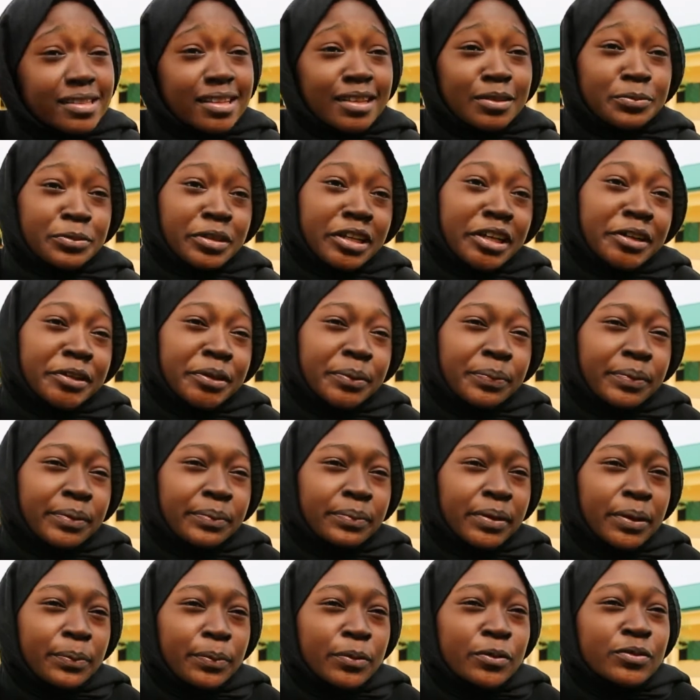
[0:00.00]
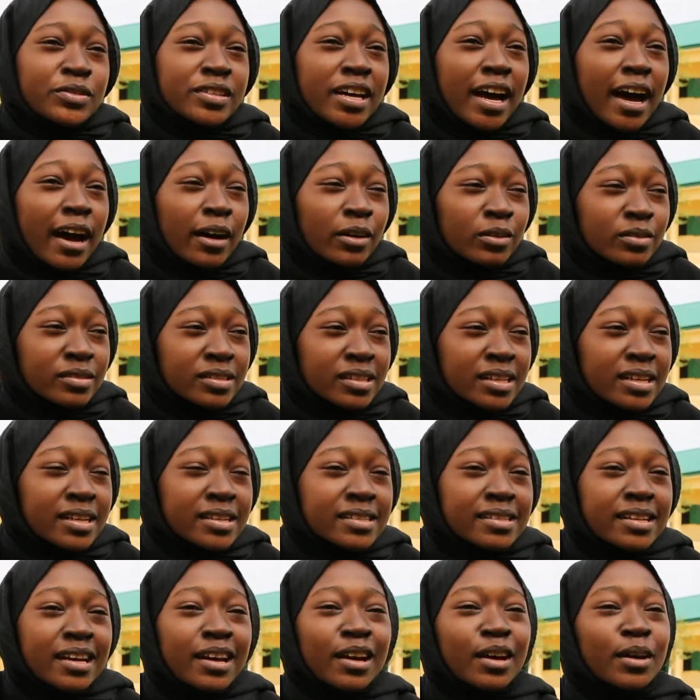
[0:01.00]
and would end up in people's
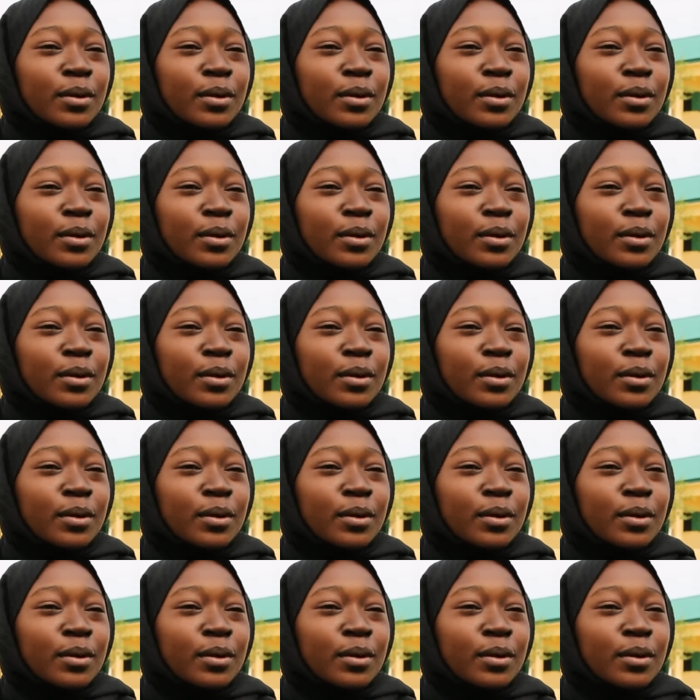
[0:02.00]
houses.